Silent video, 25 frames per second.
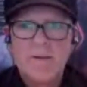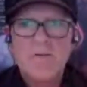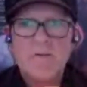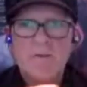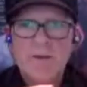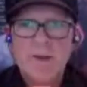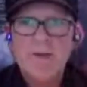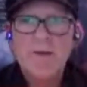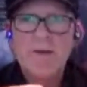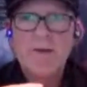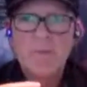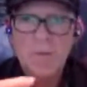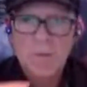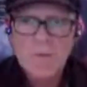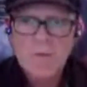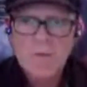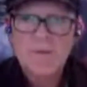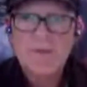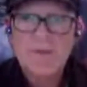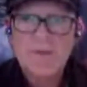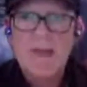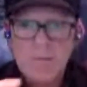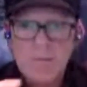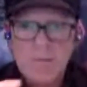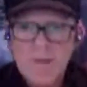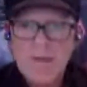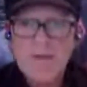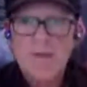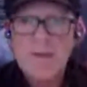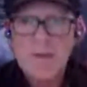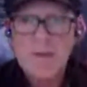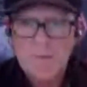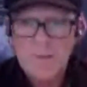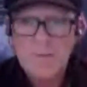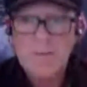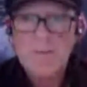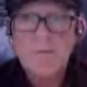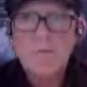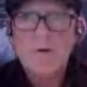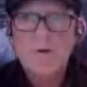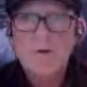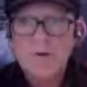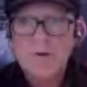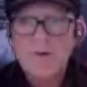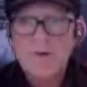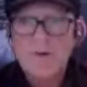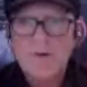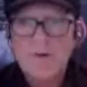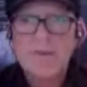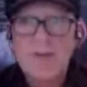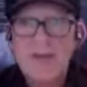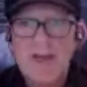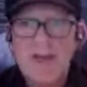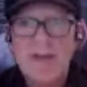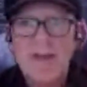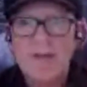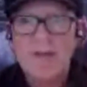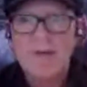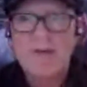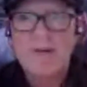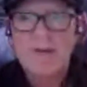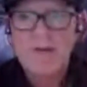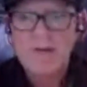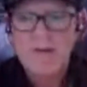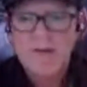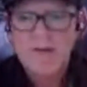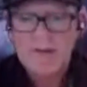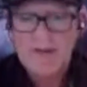Your reader will stay with you and will understand,